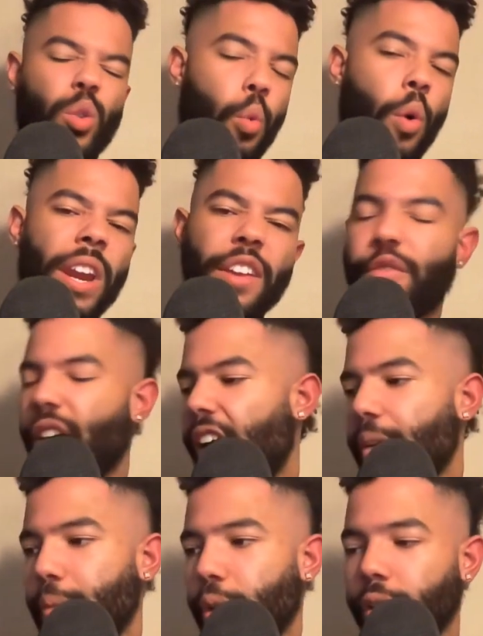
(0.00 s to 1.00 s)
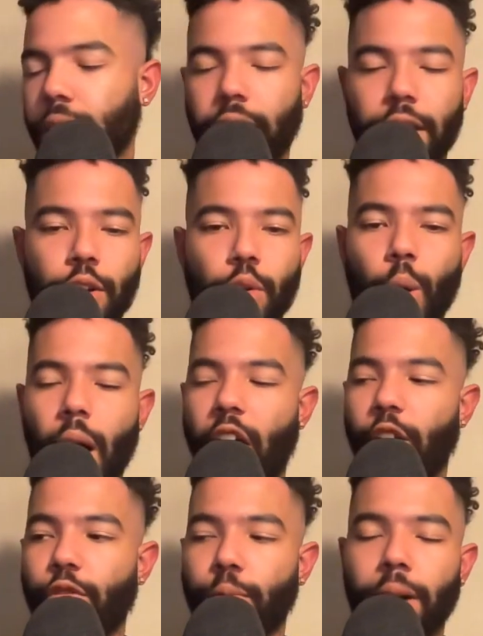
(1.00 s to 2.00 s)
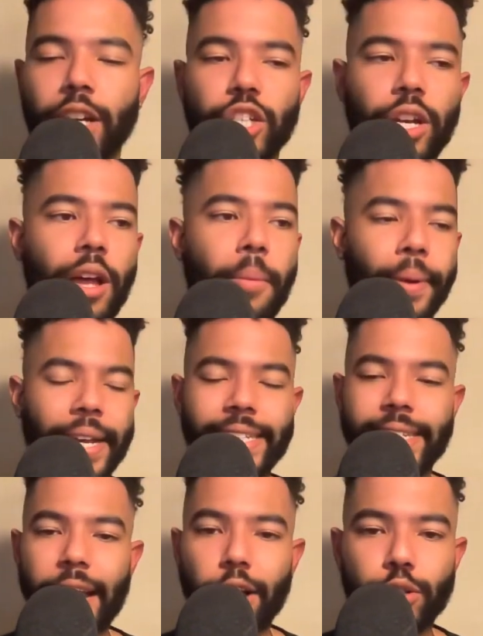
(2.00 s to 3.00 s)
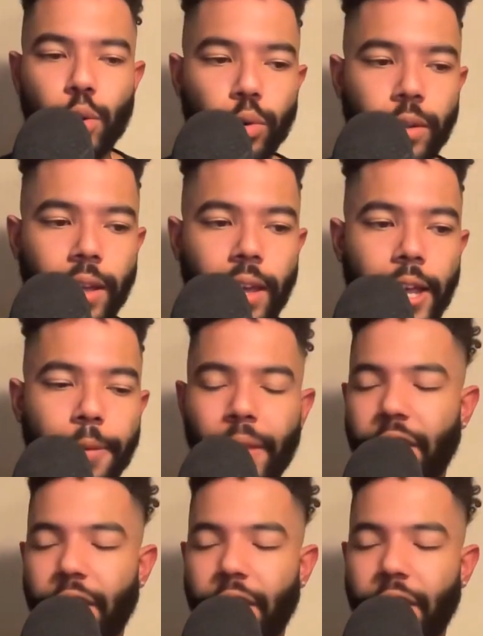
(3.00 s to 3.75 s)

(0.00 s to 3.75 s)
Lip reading: $25 million a year or however much Blake Snell is going to get.